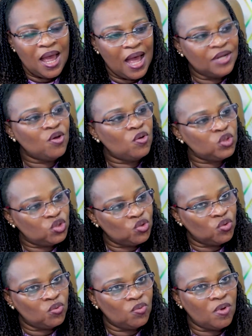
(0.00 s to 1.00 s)
and
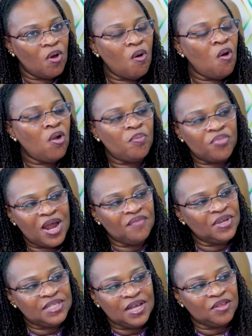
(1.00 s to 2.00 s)
also all
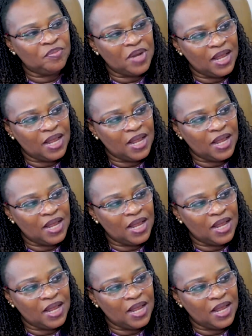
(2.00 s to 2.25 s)
private health